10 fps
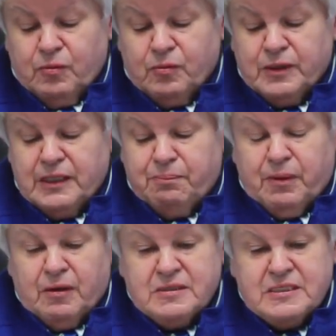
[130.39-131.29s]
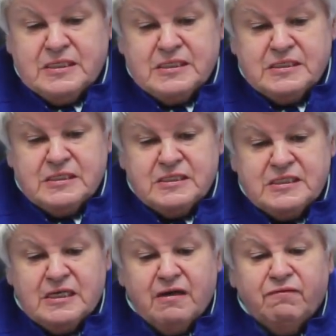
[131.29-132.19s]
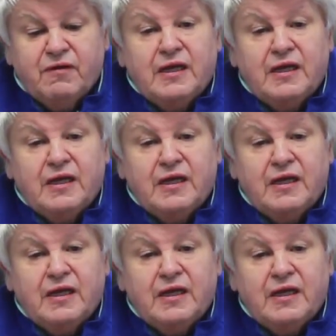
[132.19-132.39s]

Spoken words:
who keep our citizens safe